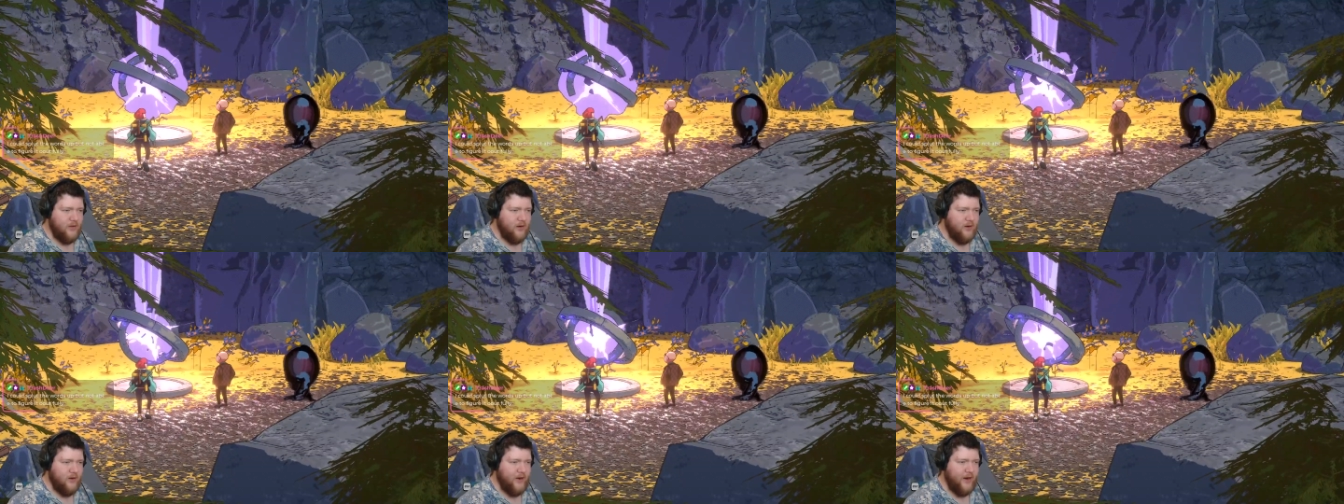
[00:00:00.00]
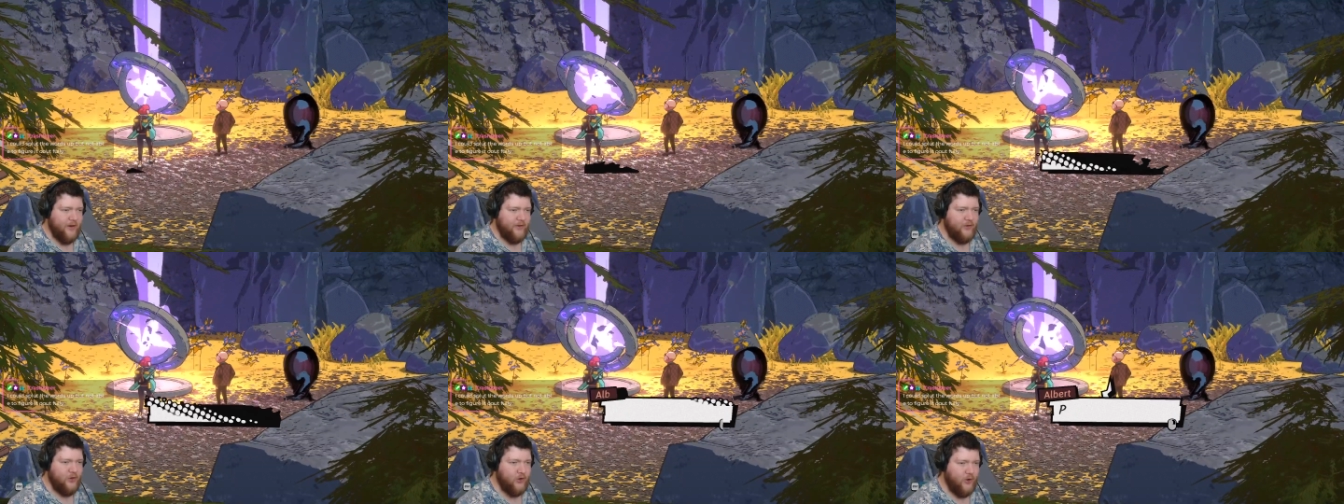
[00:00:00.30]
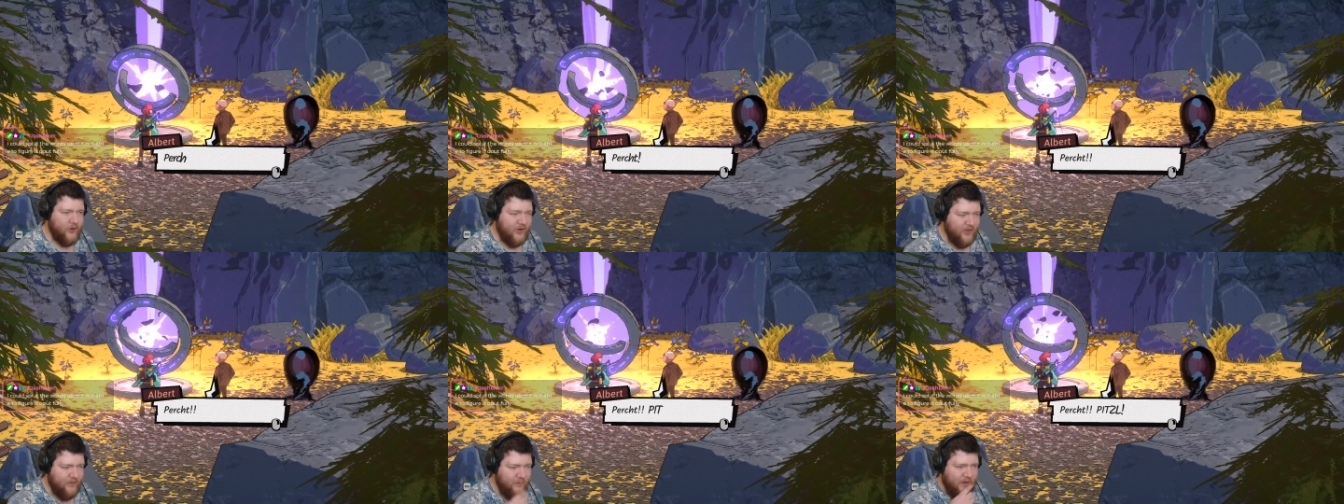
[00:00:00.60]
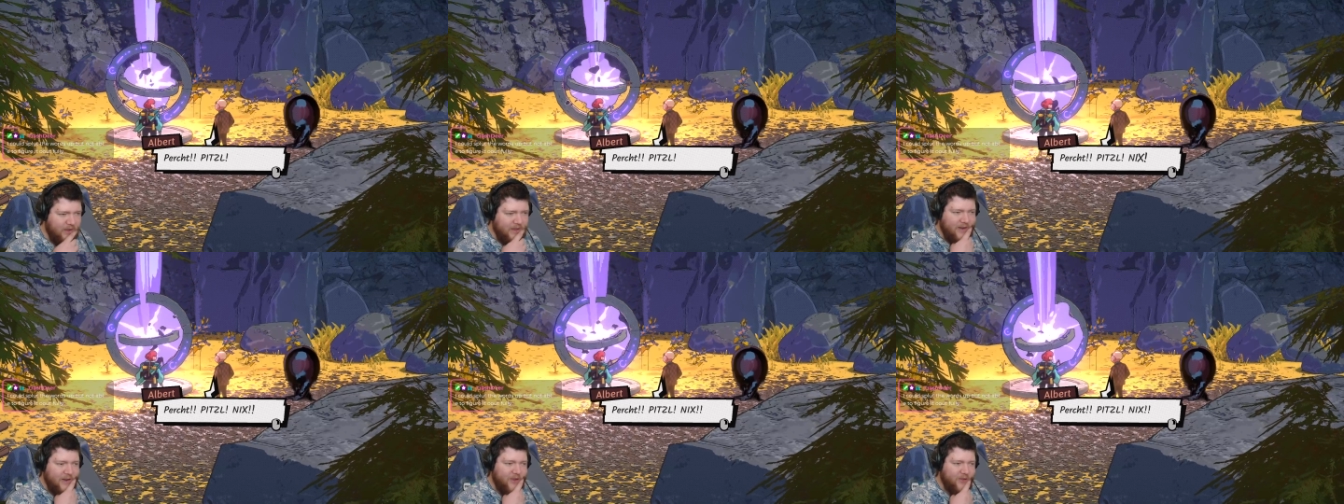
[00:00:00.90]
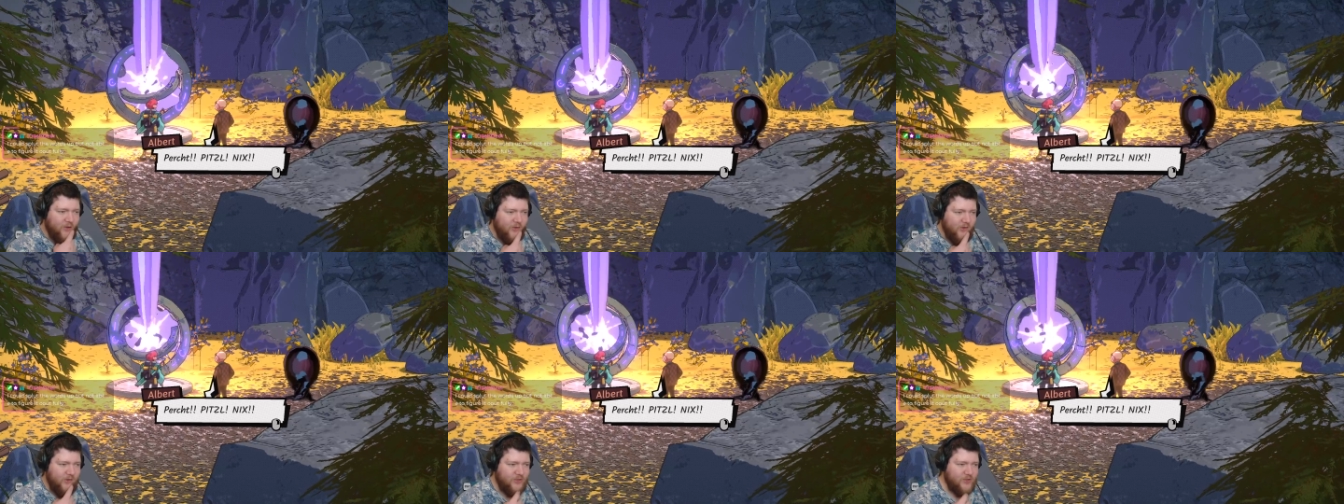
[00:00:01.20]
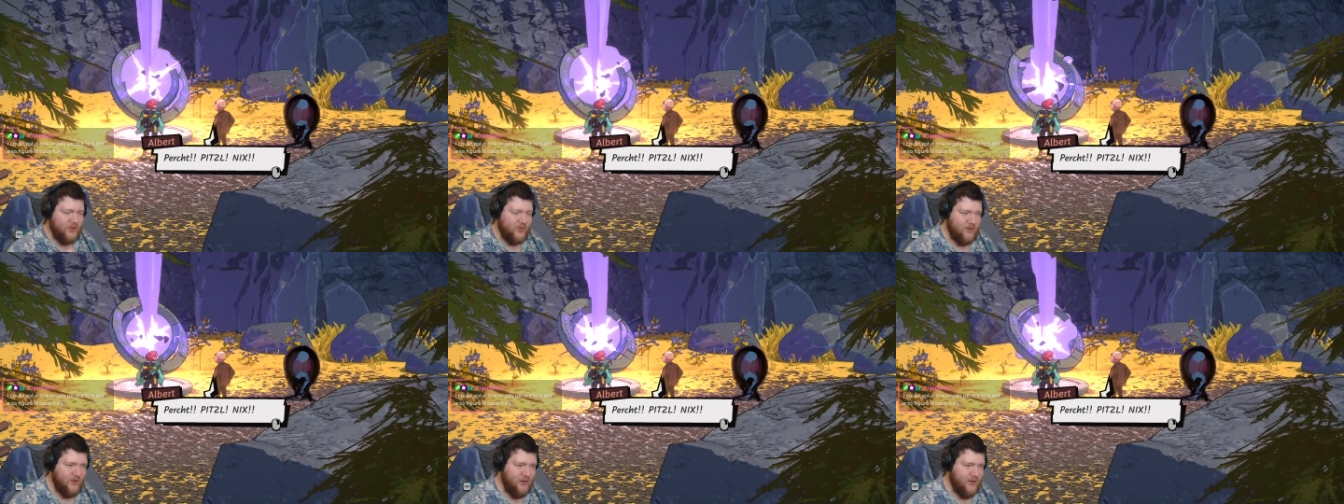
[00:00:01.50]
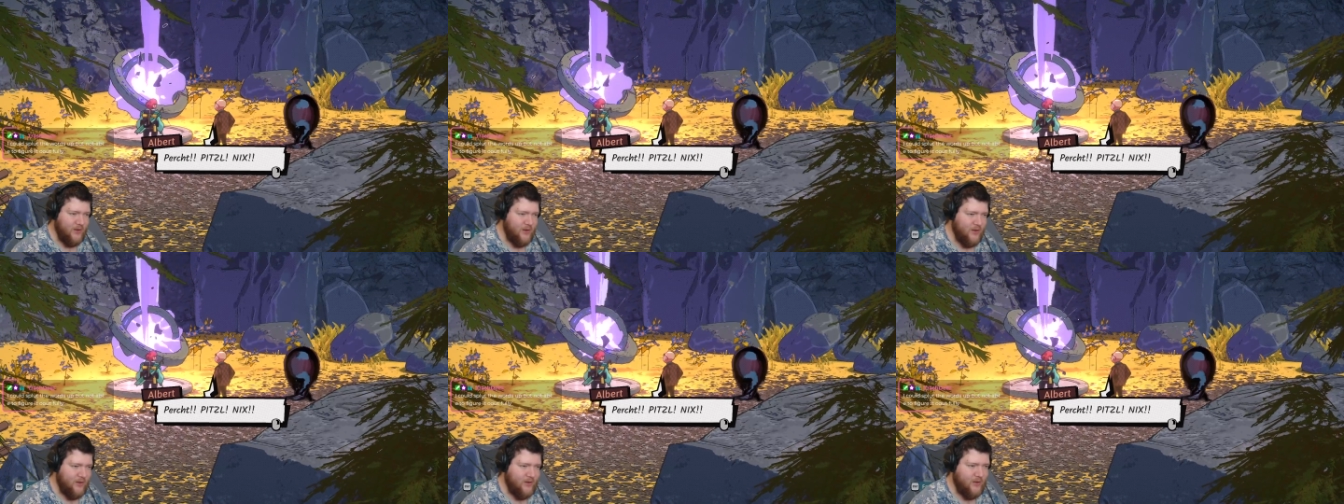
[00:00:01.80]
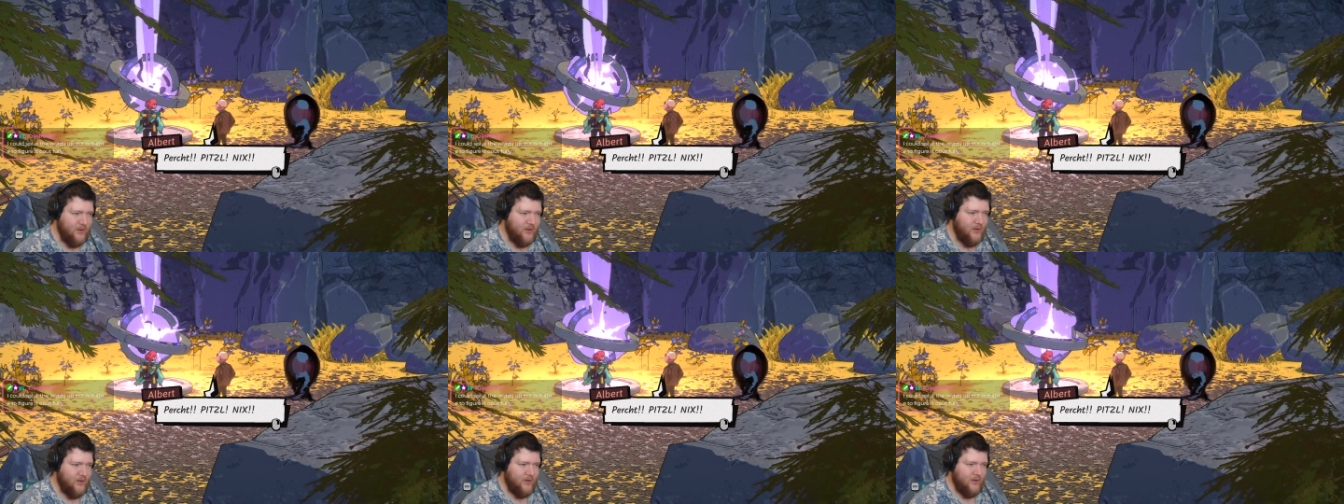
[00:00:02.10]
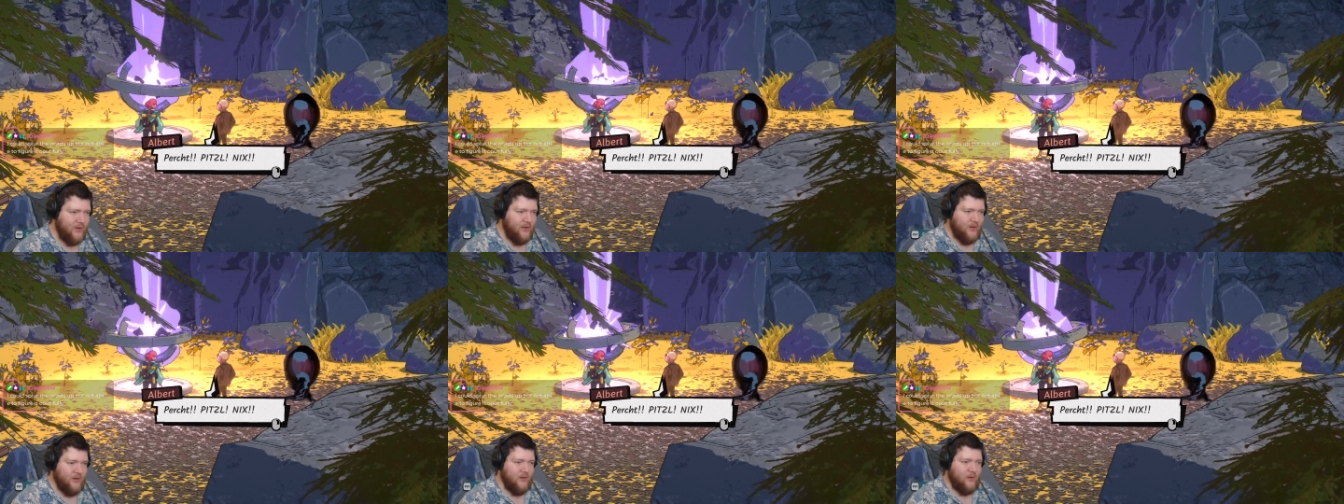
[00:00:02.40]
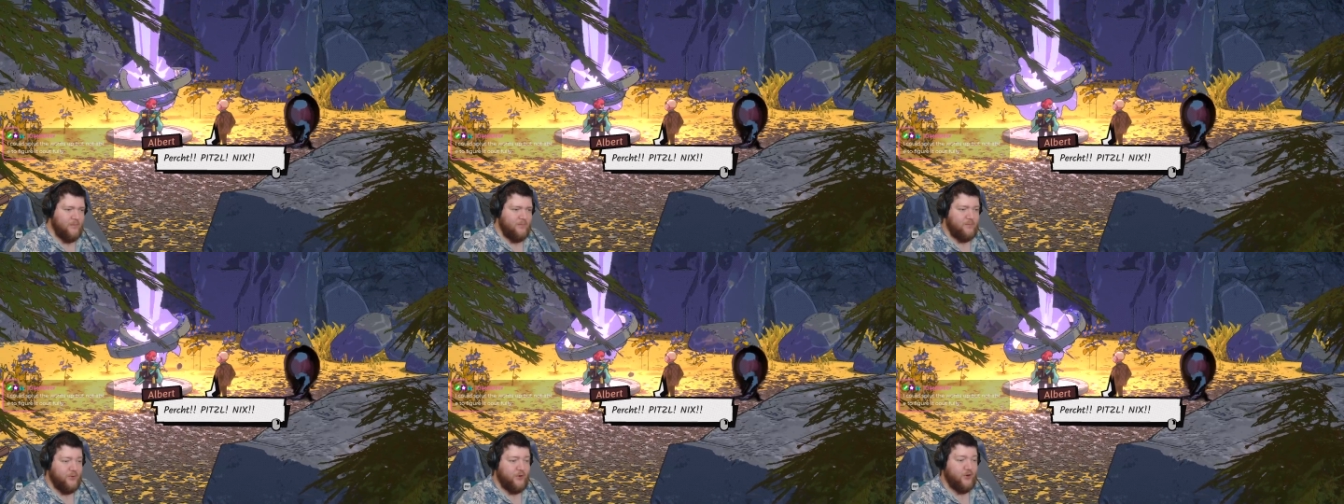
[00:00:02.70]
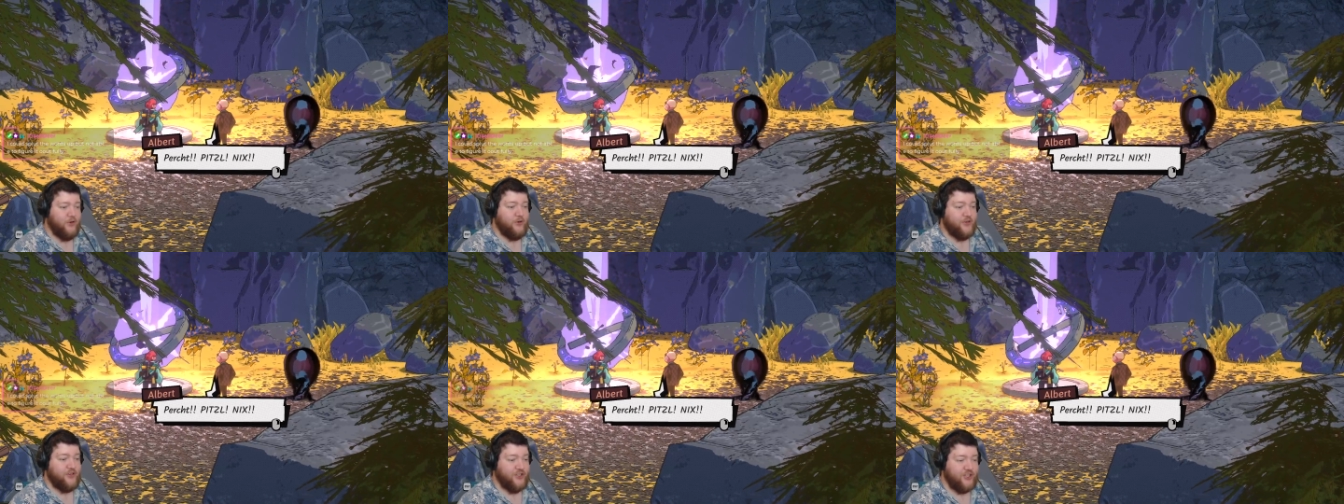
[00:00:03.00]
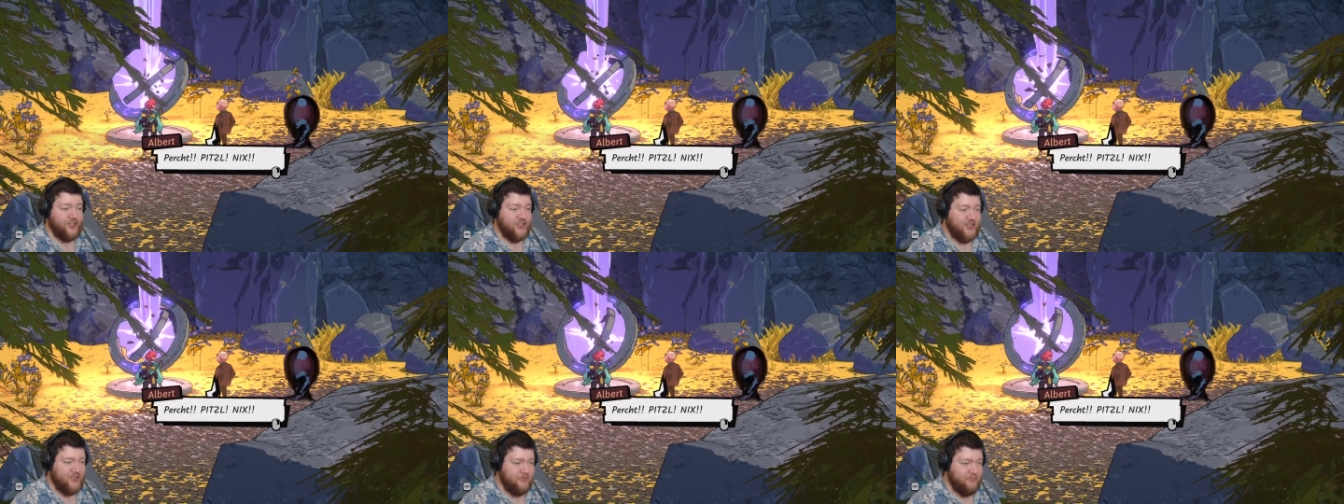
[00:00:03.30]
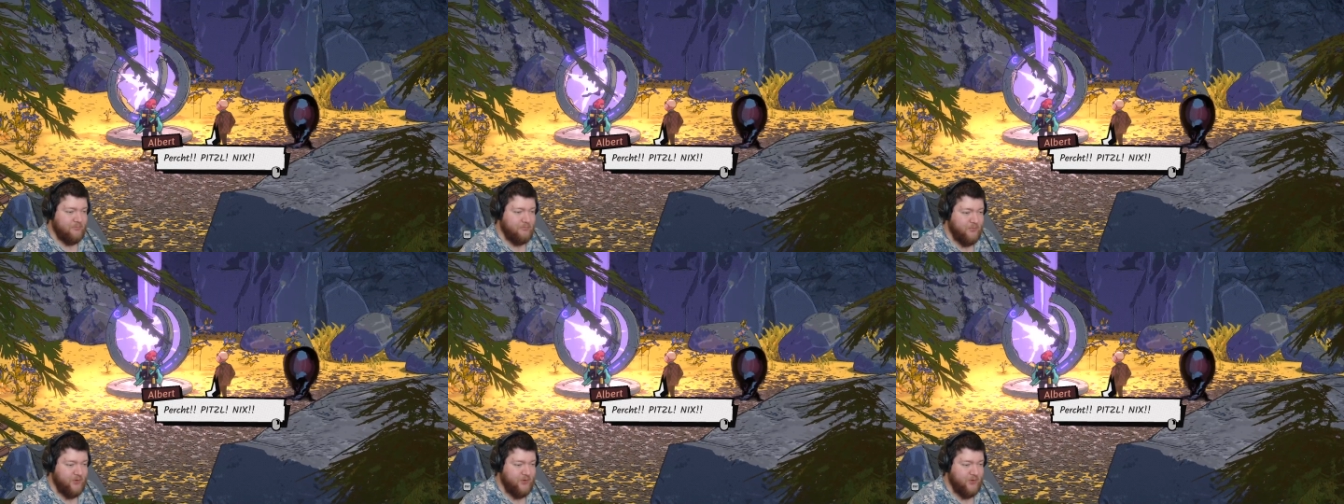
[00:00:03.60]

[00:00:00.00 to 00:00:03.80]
Alright, don't give me any of those. Purse!